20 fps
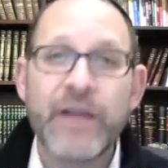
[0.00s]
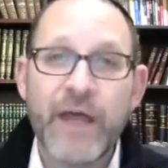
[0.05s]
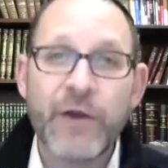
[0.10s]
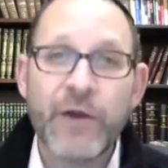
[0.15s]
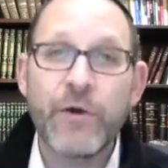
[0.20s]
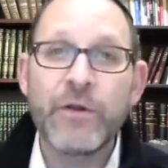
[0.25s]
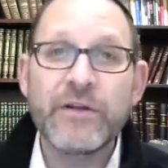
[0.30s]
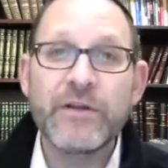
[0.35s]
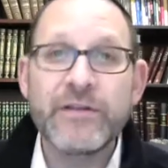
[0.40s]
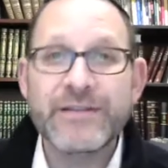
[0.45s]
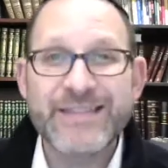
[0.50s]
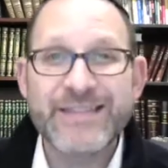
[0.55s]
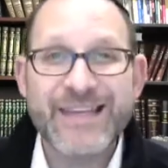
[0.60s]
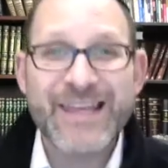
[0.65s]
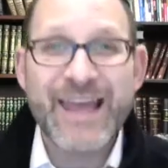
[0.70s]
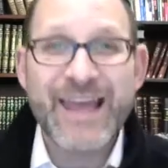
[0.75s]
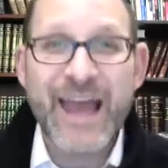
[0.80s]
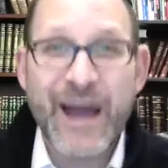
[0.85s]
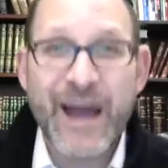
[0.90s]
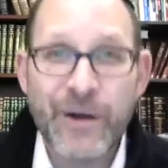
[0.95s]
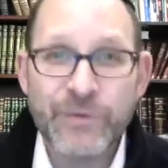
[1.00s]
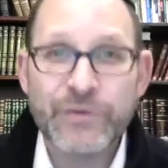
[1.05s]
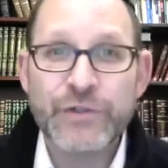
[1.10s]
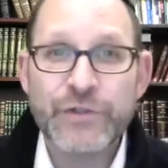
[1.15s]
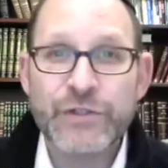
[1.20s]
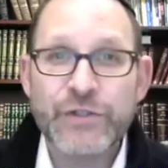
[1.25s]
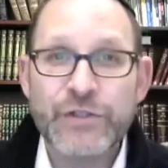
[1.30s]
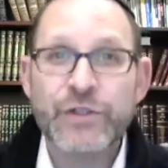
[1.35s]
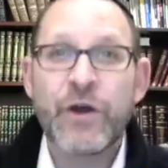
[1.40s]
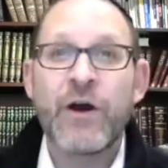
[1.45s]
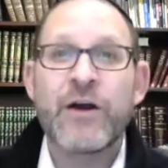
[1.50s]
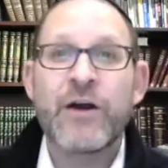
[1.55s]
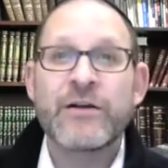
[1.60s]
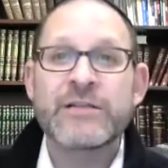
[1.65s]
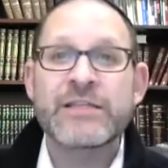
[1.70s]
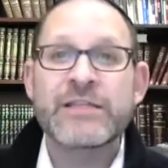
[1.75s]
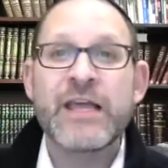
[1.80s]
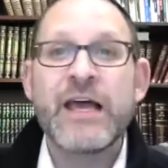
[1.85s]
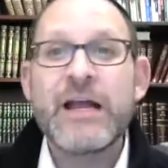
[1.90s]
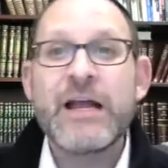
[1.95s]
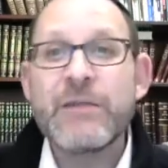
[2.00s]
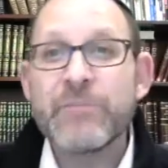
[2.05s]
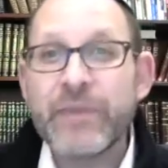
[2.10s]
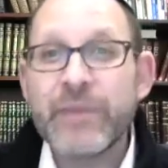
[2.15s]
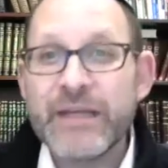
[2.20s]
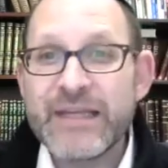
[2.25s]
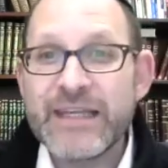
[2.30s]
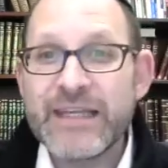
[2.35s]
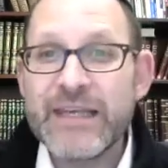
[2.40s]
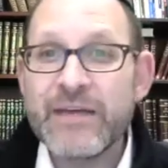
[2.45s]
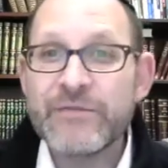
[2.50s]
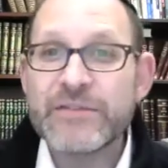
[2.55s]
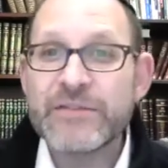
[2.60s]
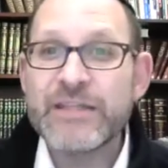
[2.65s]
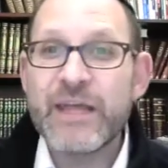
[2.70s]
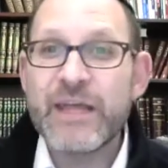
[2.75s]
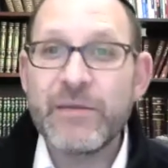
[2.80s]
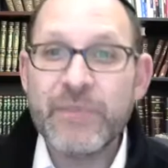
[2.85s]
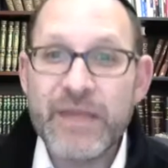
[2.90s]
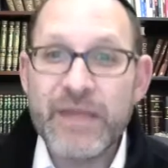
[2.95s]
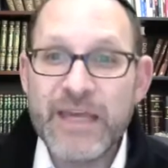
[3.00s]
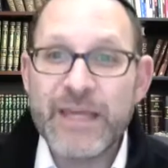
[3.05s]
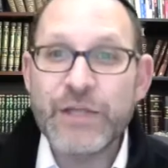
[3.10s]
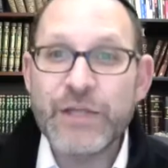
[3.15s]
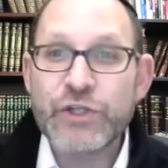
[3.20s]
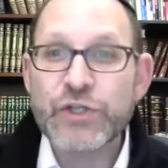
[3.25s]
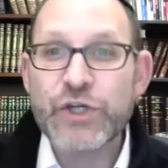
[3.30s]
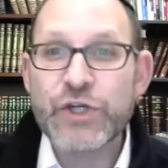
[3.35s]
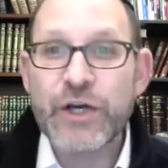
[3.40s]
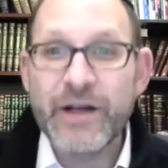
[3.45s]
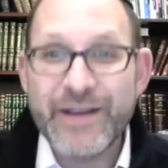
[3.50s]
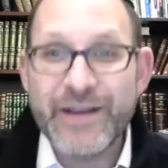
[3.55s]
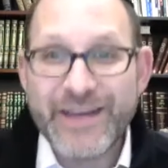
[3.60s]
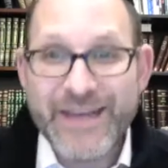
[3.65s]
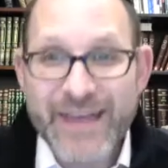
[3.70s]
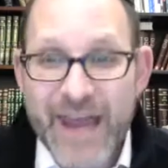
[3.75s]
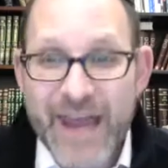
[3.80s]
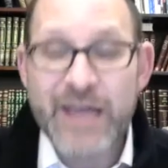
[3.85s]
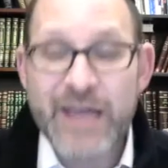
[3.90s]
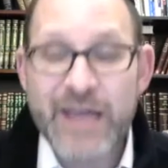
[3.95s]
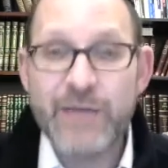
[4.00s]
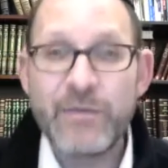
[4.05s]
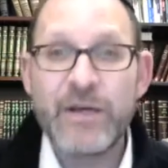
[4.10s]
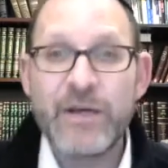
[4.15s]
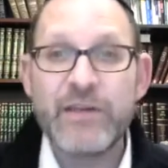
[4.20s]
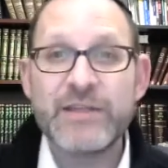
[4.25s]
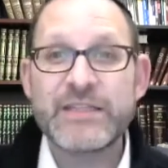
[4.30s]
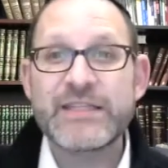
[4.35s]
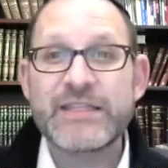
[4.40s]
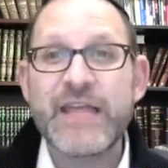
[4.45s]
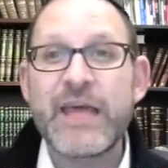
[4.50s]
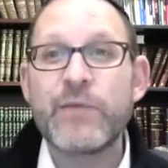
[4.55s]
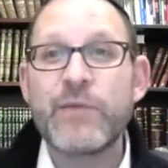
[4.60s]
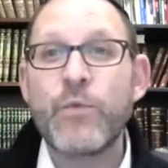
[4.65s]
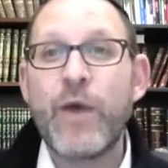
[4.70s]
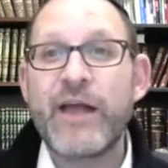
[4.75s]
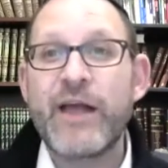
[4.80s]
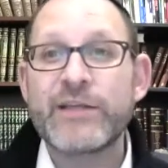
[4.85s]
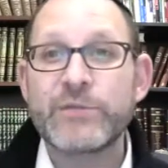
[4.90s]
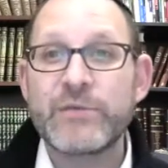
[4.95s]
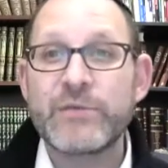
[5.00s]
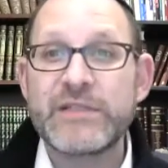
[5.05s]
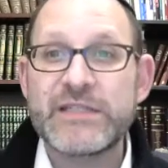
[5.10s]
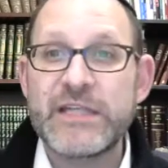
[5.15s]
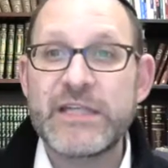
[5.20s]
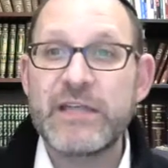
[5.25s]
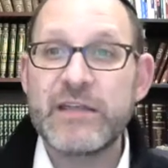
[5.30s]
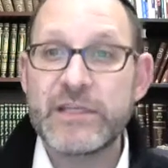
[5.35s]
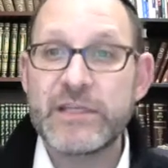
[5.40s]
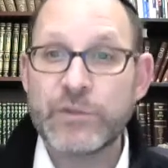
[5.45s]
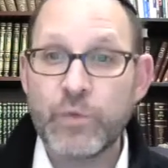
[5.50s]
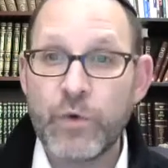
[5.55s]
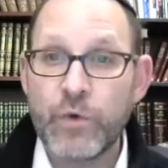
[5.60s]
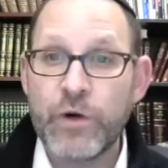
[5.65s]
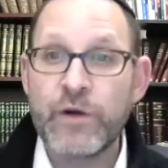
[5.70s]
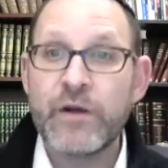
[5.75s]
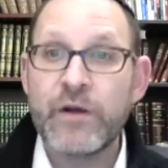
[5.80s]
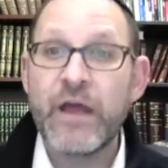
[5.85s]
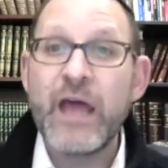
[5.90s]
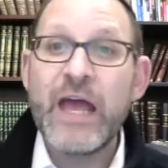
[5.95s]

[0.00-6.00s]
Not only does he count the stars, but he gives them each a name. And in the same way as we see this word